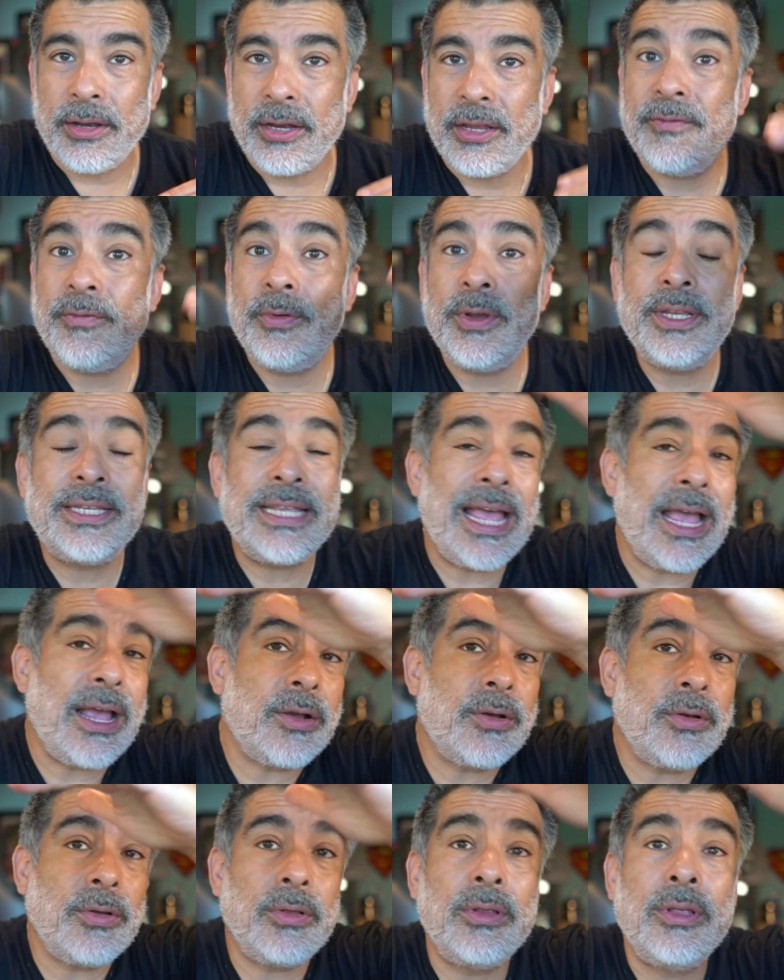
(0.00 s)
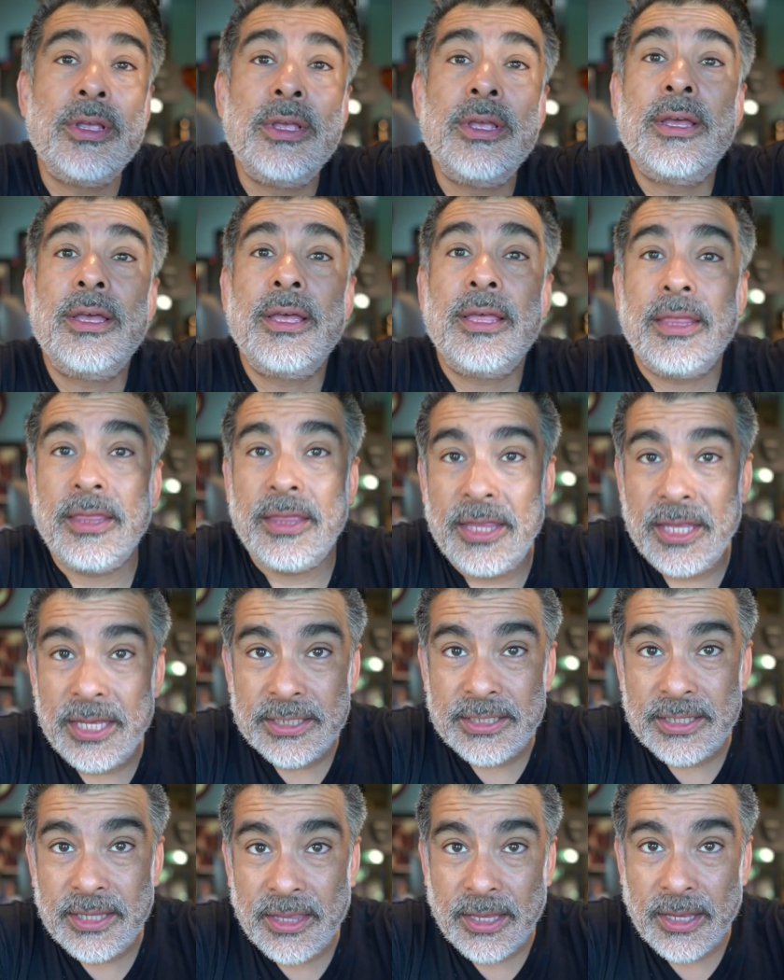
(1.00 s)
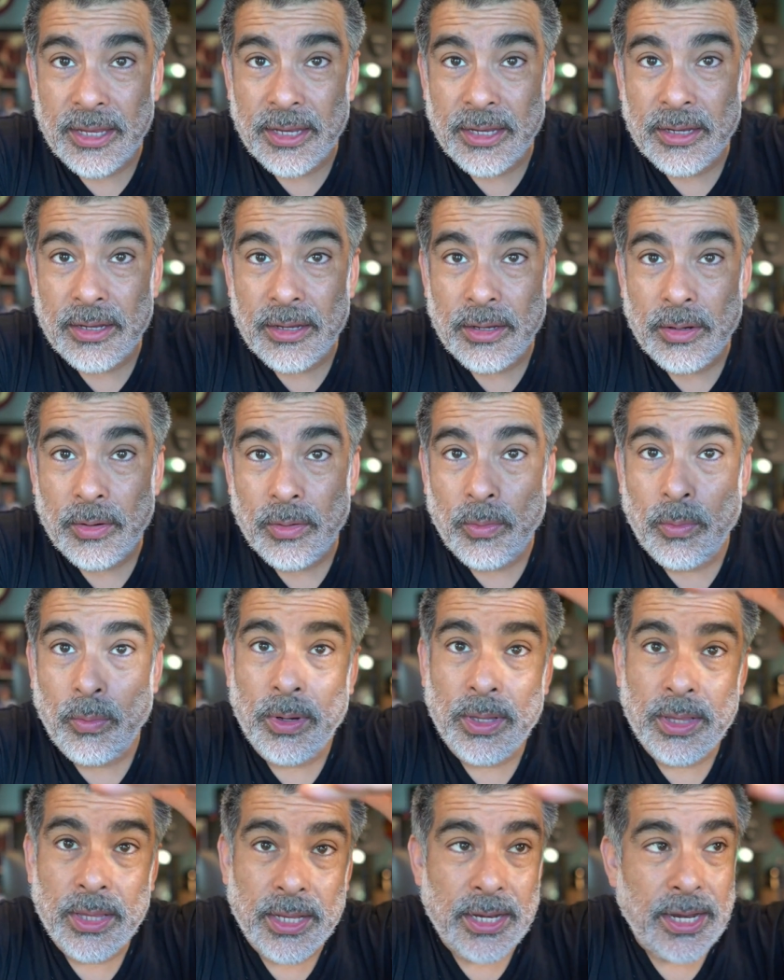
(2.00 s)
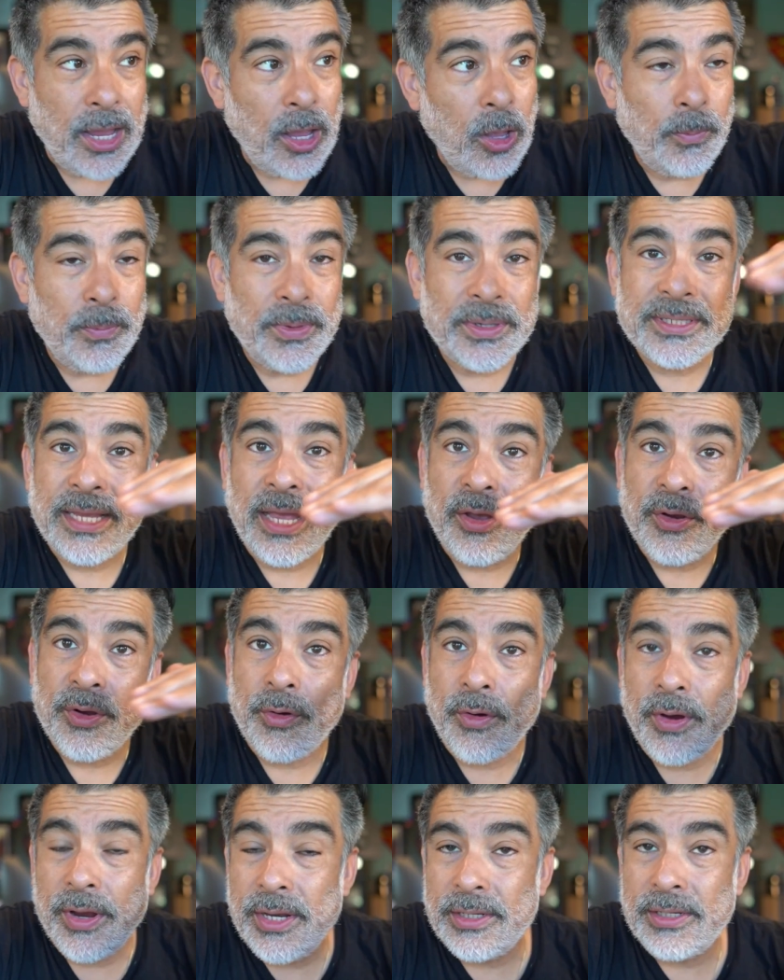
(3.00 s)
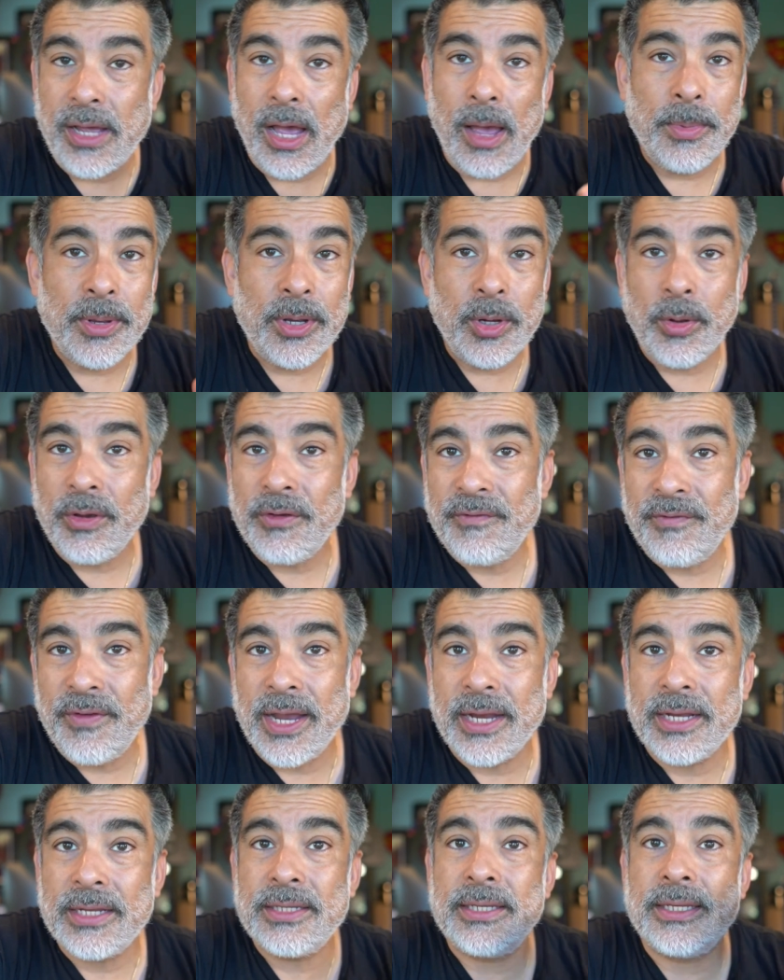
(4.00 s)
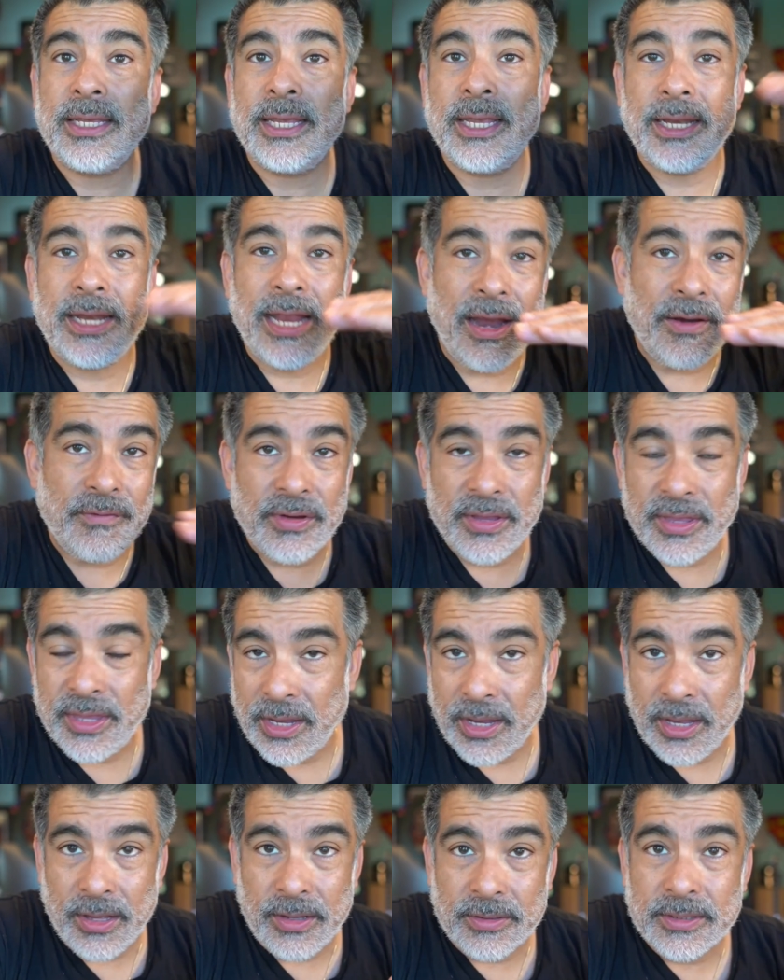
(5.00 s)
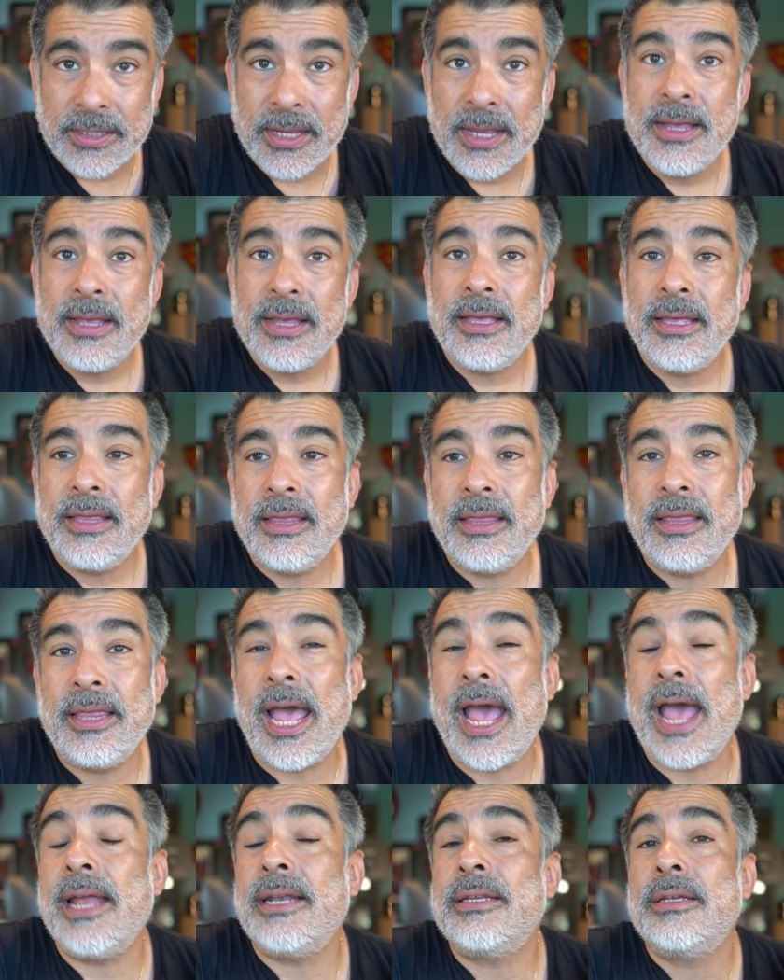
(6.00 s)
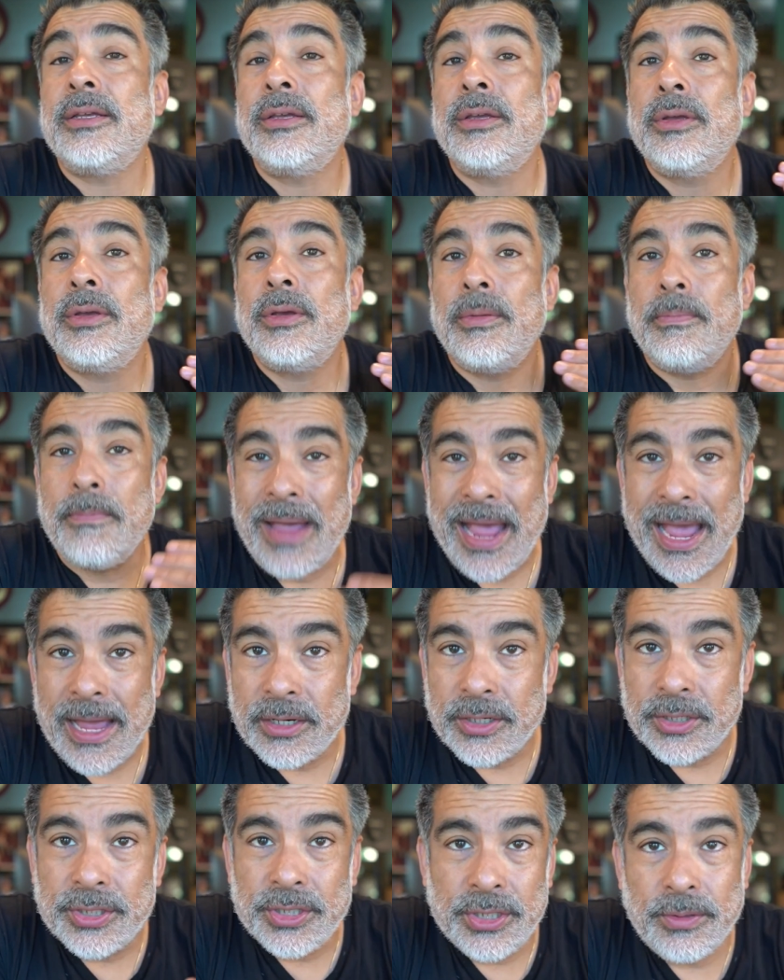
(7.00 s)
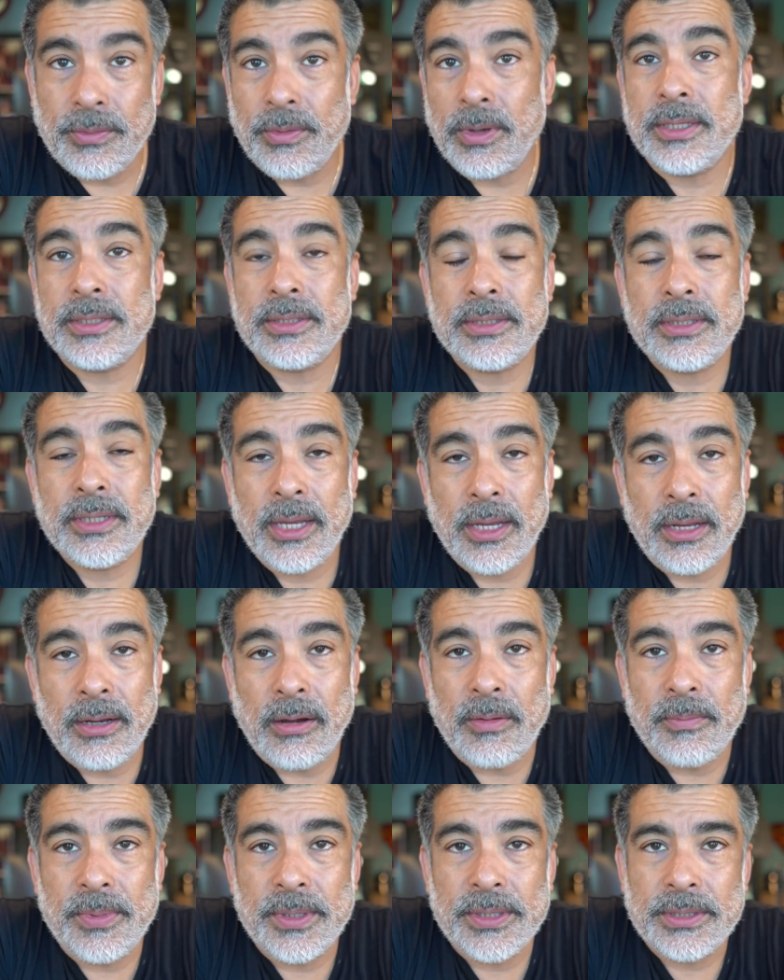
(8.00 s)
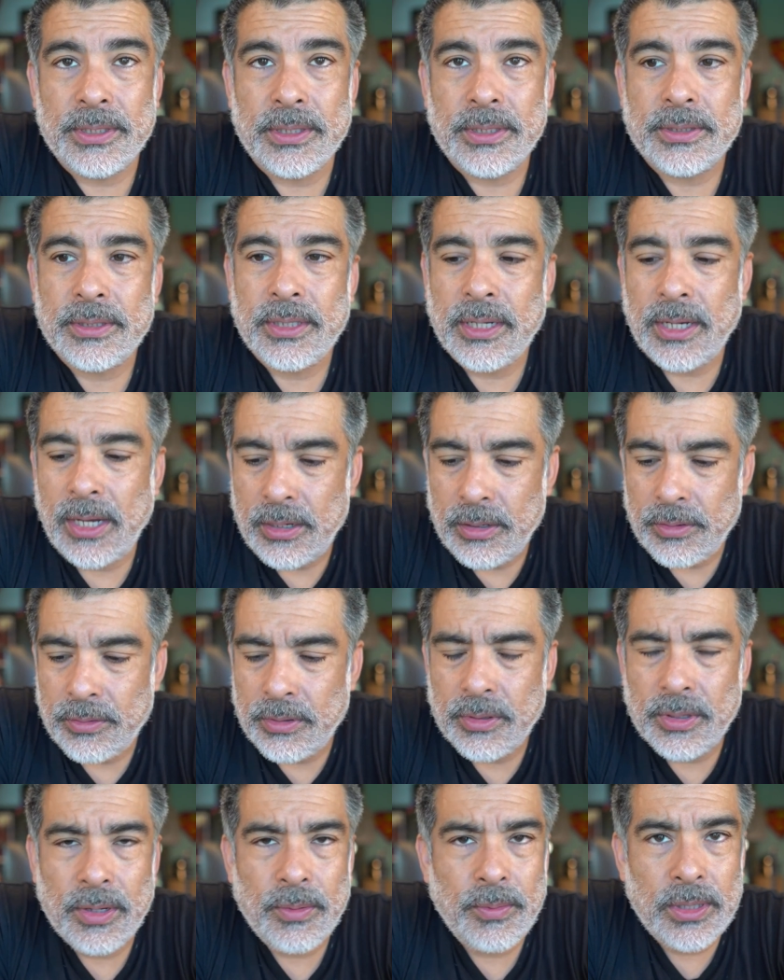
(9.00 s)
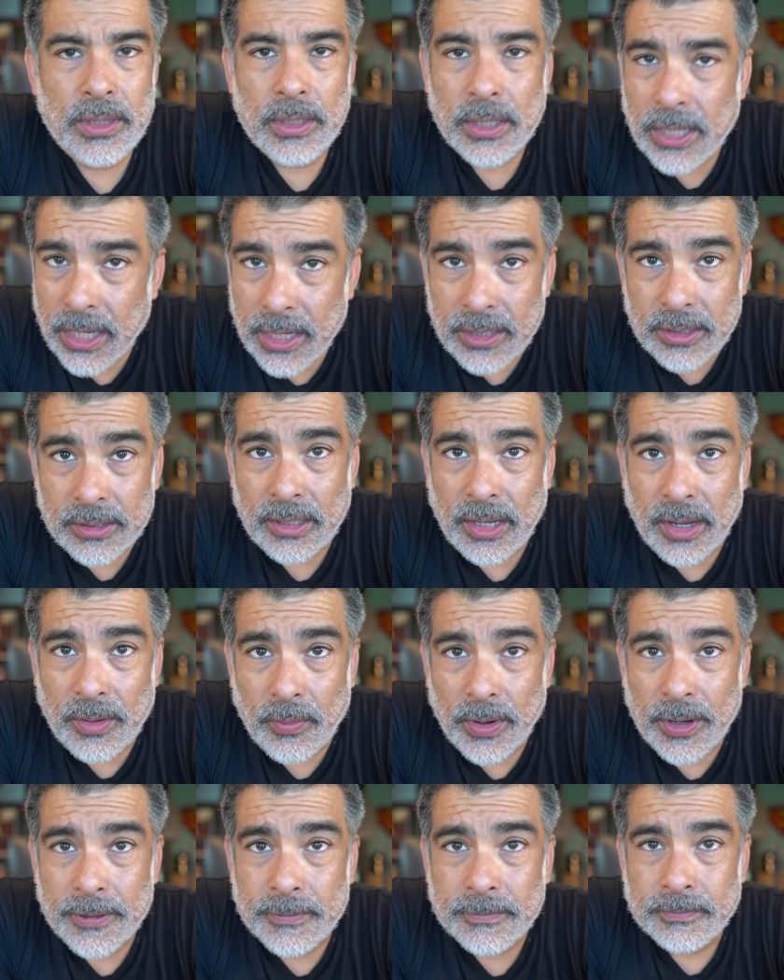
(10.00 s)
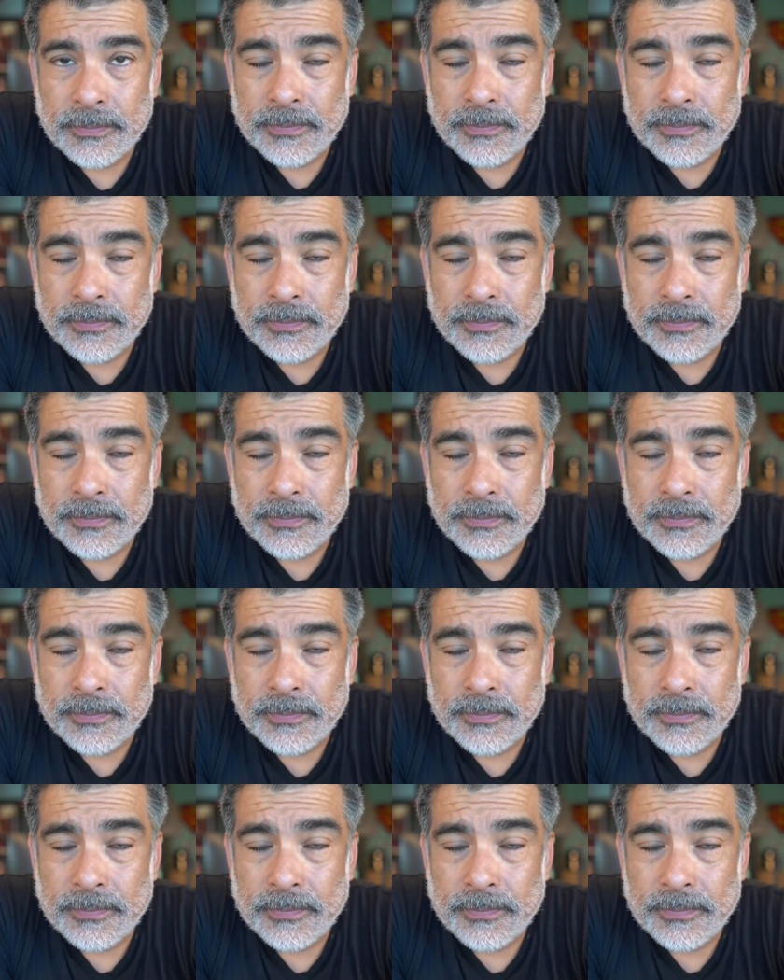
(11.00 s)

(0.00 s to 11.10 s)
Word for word: If we tackle this thing, will it help us out and create a domino effect to hit everything else that matters to us in our business? And I don't know that we look at it that way.